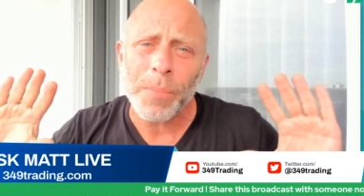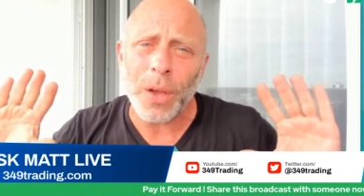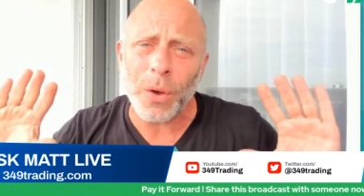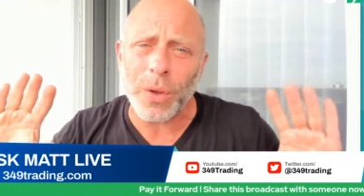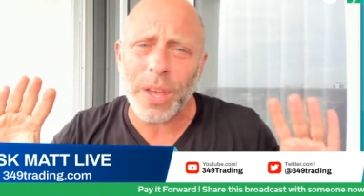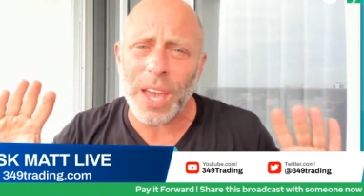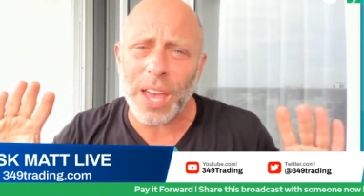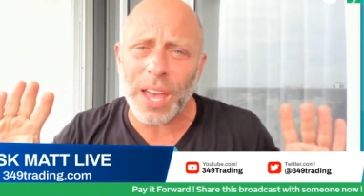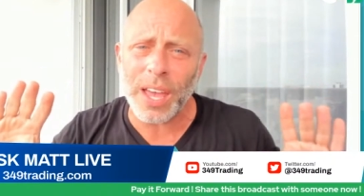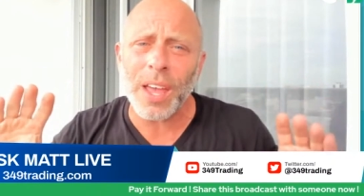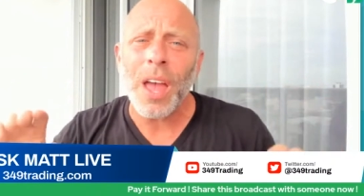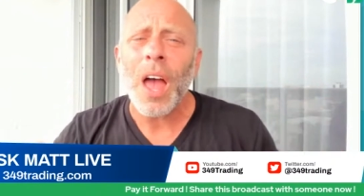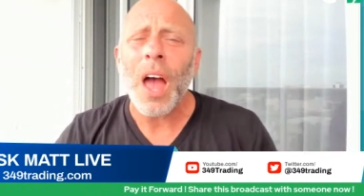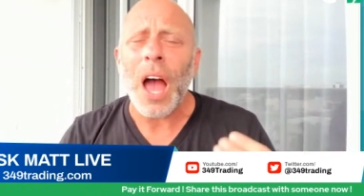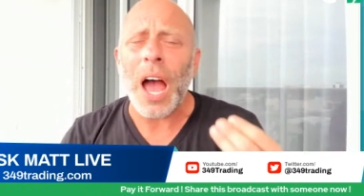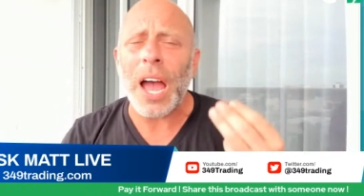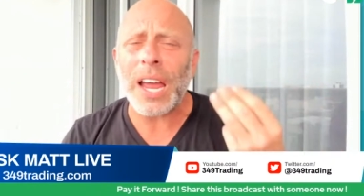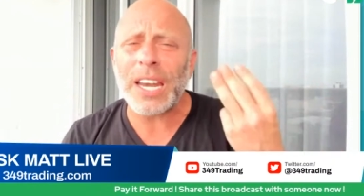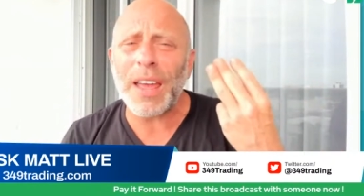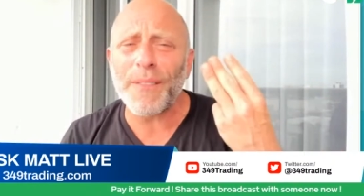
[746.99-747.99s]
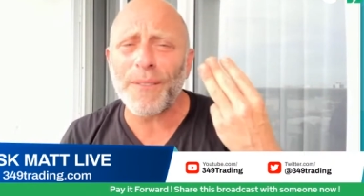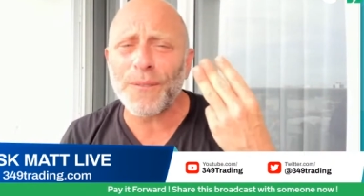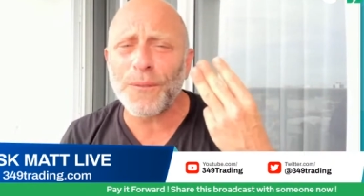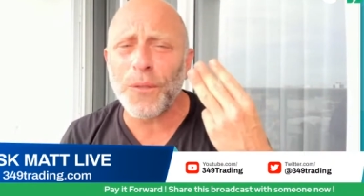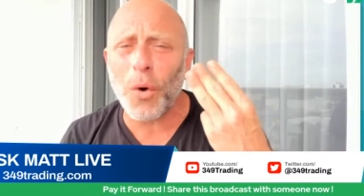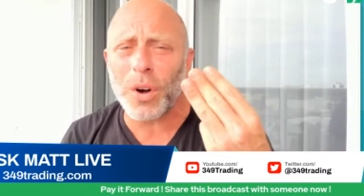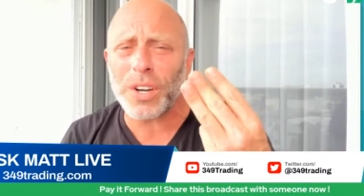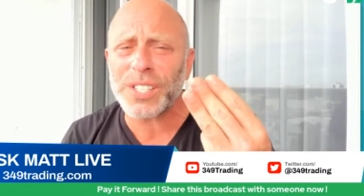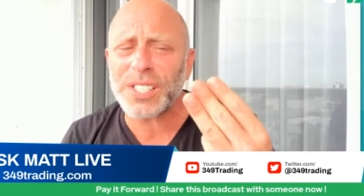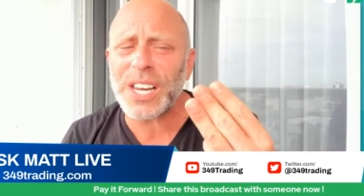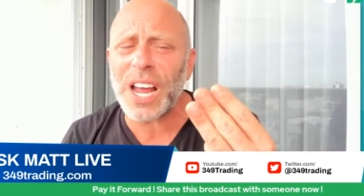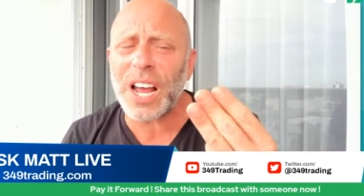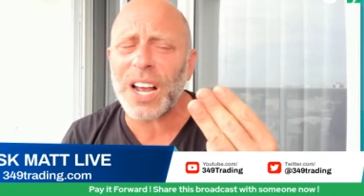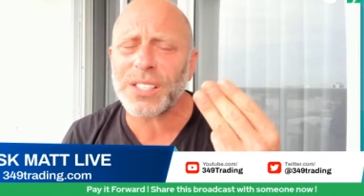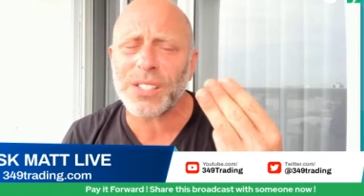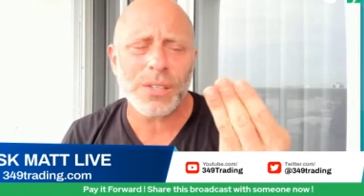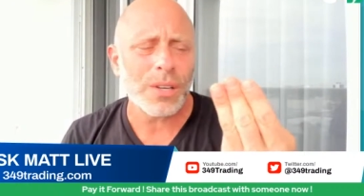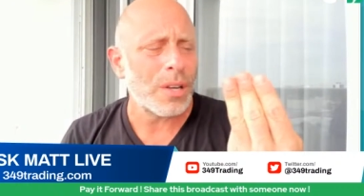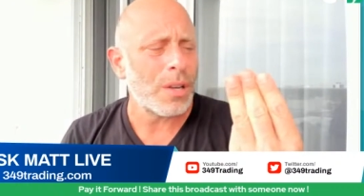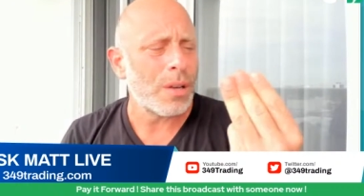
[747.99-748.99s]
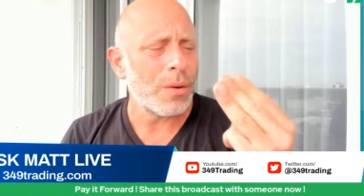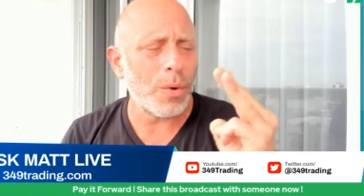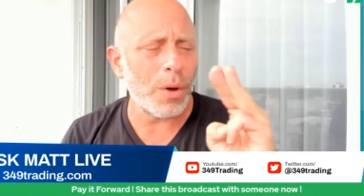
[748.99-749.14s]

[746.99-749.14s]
Okay. I named 4 stocks.